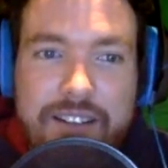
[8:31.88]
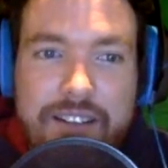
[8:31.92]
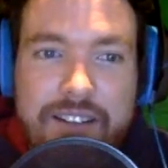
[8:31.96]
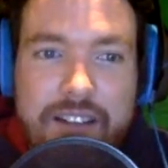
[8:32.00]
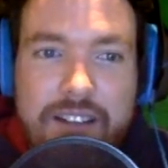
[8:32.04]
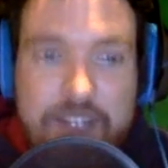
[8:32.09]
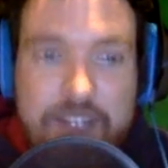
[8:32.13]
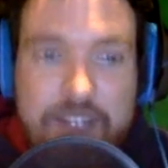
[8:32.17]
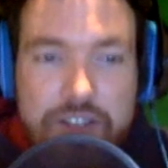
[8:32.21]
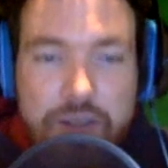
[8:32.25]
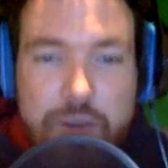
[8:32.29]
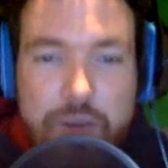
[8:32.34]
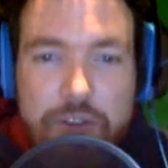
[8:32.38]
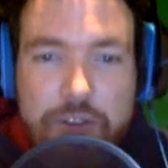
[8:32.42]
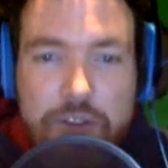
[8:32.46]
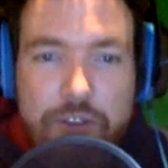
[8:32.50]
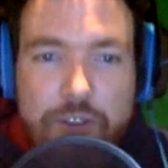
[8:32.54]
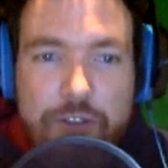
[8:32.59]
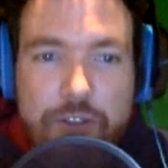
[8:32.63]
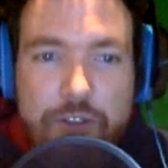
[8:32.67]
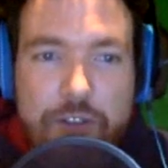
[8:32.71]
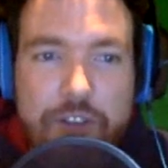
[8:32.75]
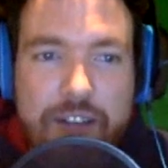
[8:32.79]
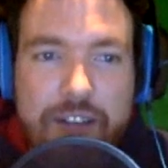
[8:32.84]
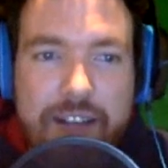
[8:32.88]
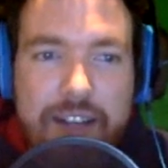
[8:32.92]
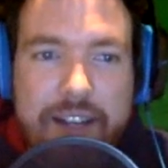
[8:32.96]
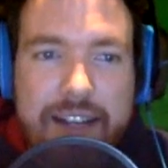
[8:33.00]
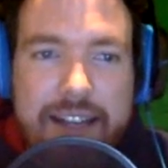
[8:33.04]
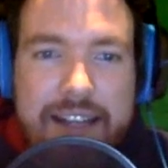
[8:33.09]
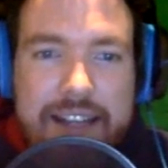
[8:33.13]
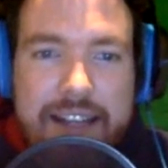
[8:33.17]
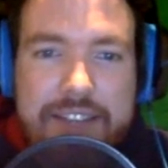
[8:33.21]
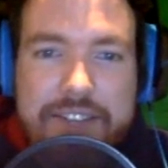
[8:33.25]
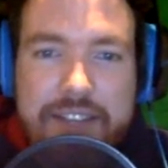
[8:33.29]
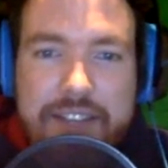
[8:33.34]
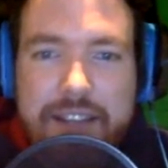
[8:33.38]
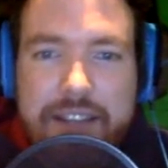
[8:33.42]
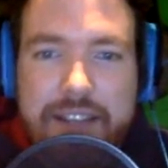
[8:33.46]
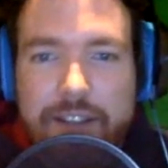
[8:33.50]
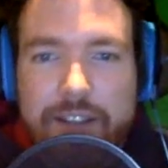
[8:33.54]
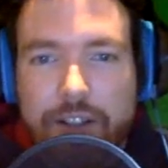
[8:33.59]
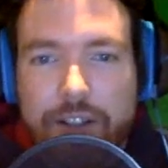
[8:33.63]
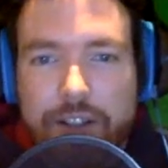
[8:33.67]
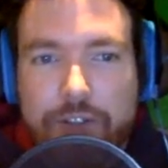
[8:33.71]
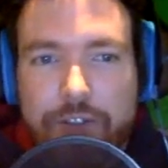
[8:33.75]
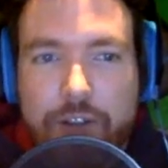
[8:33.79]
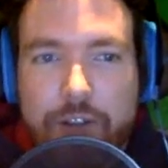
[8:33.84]
So it was our first kind of inside
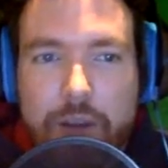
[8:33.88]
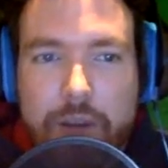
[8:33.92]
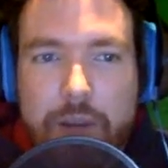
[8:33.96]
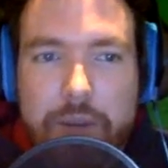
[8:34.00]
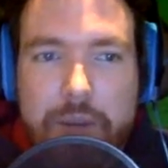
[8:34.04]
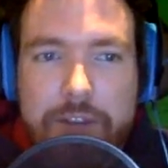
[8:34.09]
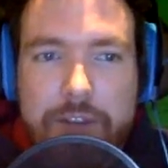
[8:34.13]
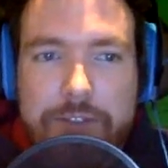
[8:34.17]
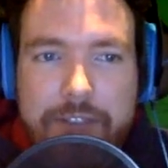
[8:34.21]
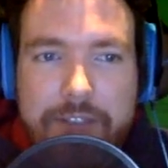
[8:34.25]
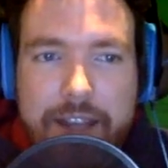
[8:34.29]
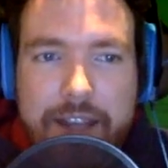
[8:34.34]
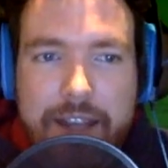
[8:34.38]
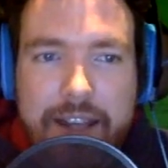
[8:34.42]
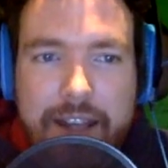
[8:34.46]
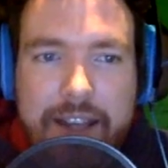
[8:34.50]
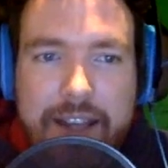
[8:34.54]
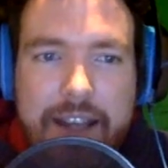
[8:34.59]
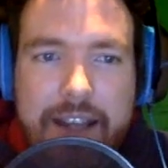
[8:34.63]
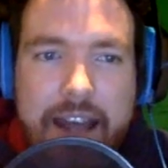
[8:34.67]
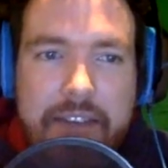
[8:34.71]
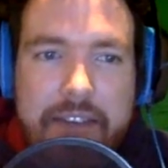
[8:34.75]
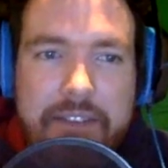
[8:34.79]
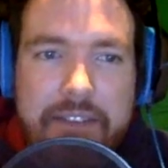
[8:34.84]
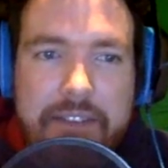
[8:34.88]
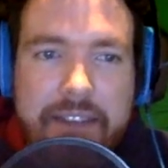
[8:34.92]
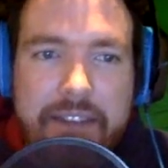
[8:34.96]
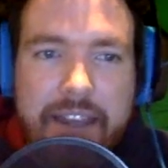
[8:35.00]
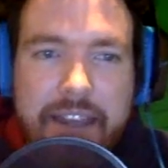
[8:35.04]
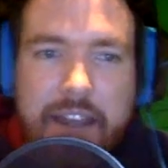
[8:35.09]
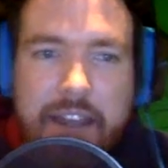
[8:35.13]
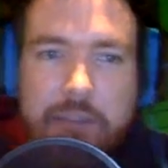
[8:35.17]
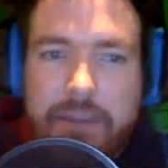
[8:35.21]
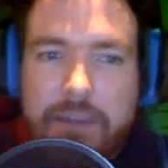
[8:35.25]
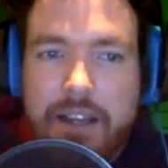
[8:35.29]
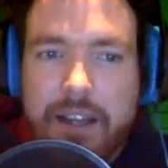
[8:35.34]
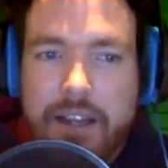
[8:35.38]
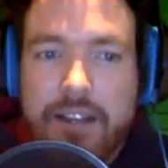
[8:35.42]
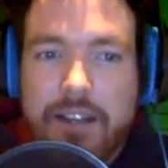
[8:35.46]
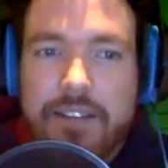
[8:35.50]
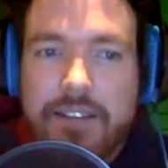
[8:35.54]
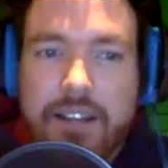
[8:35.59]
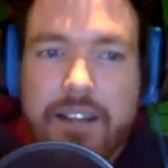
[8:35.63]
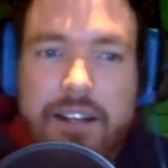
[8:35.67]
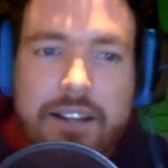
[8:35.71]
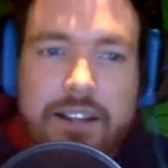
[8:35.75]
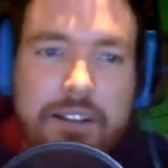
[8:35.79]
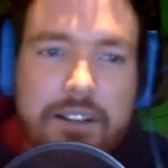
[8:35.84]
look from a fan at the game
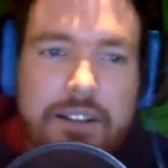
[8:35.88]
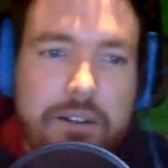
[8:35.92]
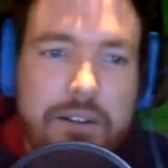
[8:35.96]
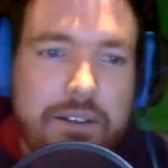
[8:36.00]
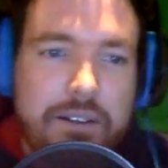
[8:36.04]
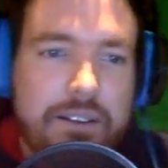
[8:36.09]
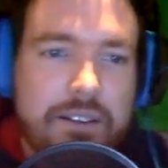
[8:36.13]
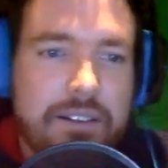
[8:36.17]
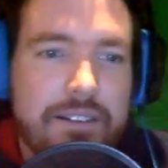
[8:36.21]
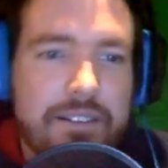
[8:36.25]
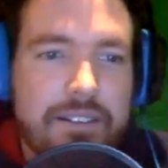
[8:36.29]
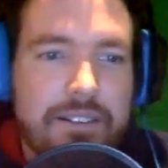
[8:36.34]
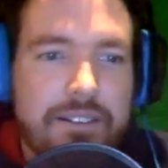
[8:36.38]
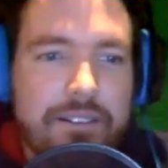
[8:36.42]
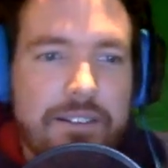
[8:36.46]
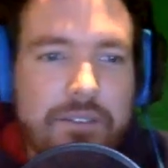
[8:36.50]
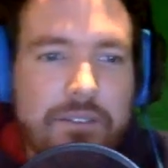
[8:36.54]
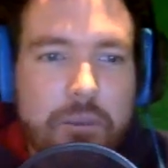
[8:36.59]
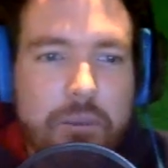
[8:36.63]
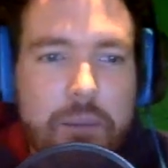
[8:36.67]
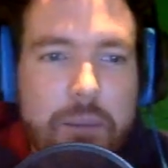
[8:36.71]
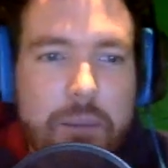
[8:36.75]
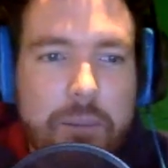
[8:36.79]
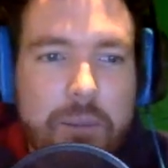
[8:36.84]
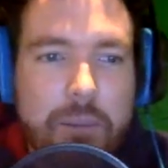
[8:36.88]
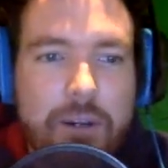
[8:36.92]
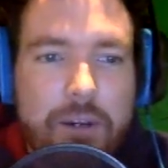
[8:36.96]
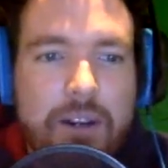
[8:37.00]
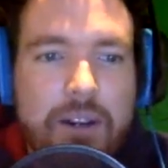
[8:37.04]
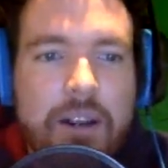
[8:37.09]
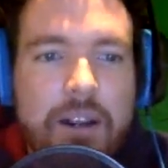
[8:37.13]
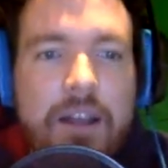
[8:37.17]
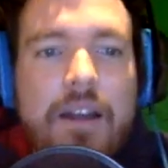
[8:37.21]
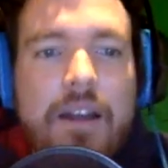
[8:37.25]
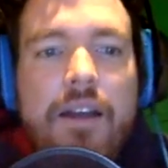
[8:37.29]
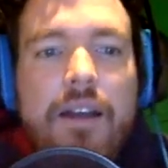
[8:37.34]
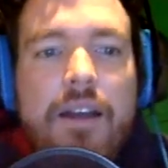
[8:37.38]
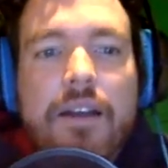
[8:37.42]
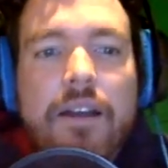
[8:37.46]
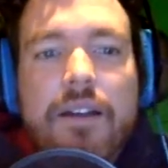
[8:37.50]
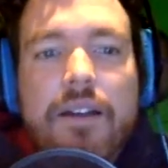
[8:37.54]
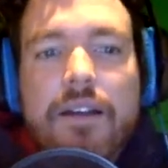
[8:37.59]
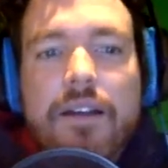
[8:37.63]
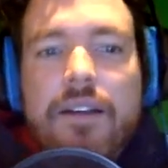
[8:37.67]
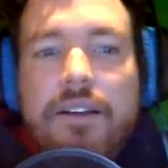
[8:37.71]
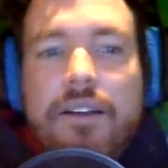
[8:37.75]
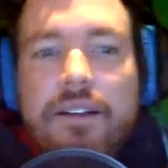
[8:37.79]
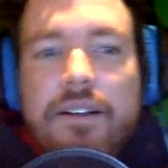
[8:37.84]
that I can remember.
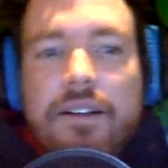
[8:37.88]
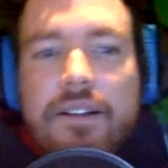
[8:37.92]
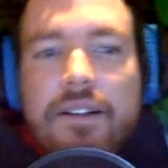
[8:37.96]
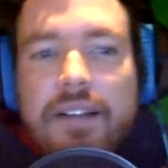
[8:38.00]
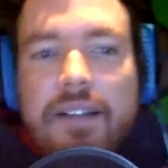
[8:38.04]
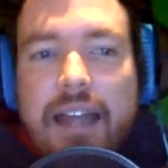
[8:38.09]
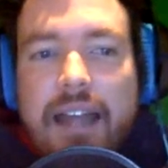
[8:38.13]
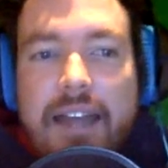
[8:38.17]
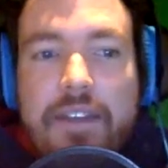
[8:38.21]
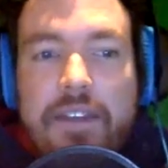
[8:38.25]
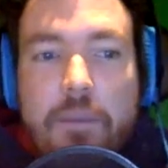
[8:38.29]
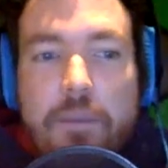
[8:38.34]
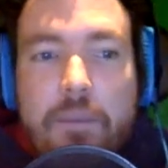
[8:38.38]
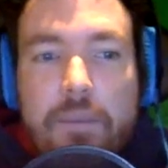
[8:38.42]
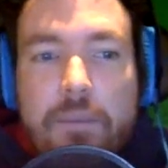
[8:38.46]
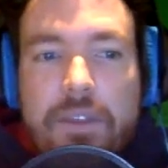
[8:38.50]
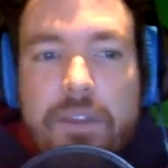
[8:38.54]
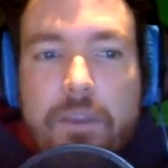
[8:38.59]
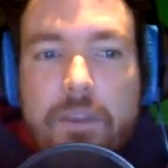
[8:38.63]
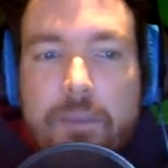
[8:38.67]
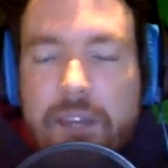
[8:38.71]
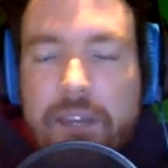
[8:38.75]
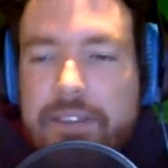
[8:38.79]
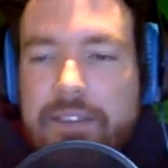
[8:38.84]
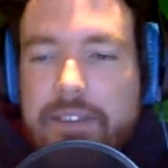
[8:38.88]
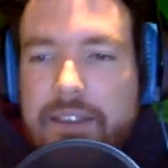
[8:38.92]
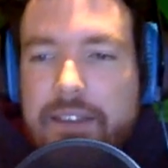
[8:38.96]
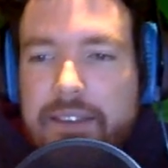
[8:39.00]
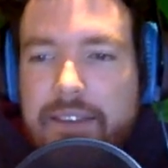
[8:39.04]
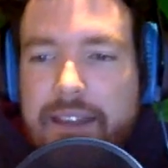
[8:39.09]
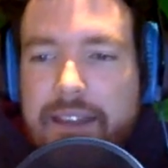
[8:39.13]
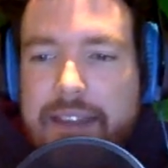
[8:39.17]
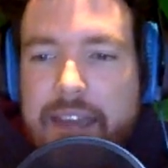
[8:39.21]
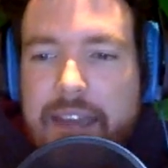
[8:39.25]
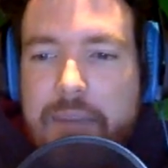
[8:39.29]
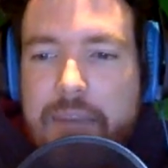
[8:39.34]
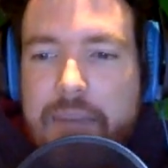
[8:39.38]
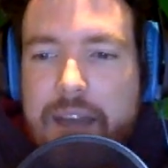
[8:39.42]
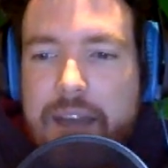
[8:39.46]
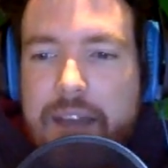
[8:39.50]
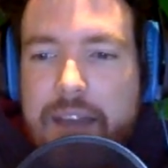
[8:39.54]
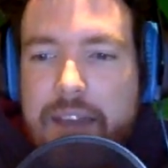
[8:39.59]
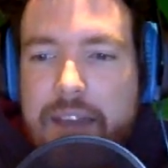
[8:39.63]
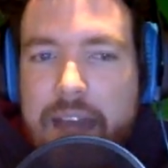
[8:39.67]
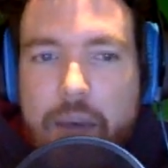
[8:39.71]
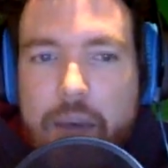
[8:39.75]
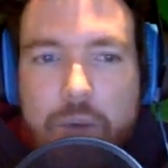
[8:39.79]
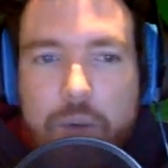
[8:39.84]
And the big thing that came out
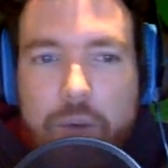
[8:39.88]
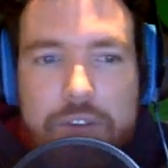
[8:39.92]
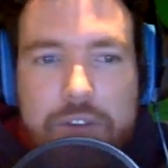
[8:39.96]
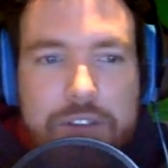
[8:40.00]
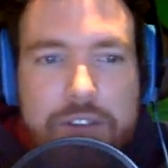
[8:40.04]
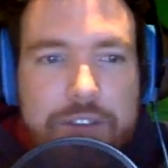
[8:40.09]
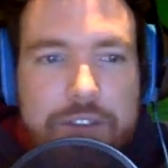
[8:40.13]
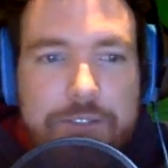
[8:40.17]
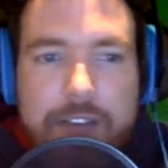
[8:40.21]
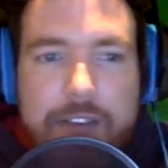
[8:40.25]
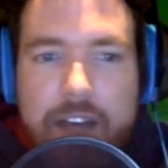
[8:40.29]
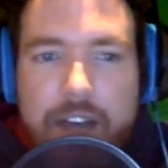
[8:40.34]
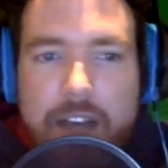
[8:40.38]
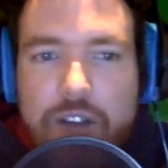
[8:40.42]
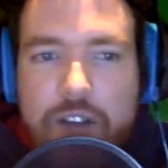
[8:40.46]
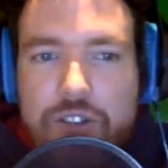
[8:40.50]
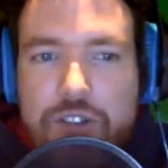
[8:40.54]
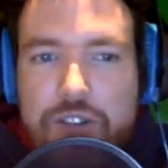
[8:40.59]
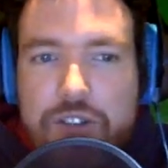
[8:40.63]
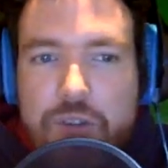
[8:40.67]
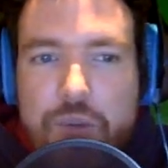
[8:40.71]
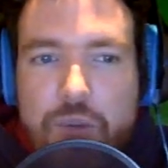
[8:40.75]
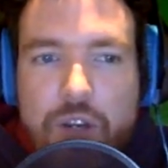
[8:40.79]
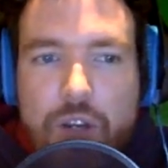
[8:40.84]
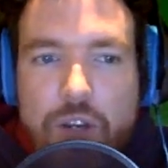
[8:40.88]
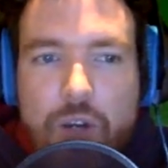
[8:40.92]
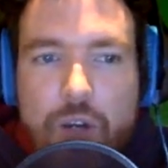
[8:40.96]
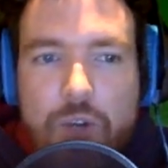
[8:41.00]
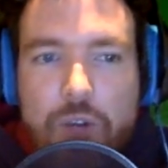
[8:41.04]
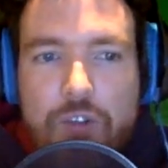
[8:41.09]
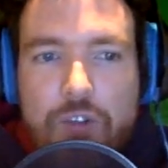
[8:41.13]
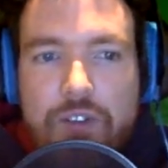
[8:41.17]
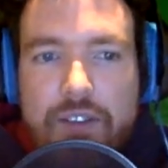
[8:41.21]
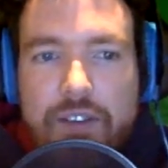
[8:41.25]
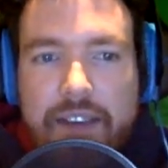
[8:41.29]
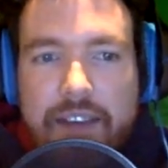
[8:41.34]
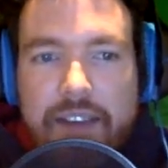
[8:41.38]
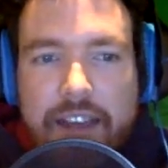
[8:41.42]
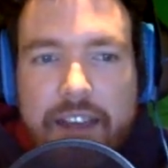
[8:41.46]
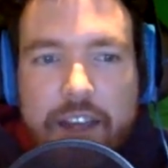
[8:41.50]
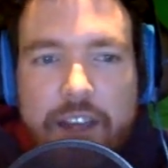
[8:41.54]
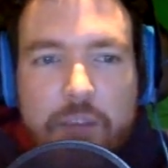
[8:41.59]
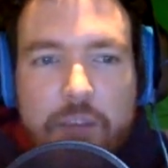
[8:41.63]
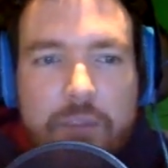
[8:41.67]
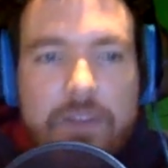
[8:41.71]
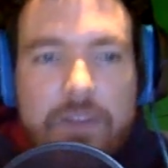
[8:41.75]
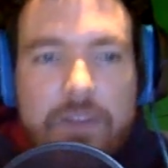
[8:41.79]
of that was he found 2 notes in the game,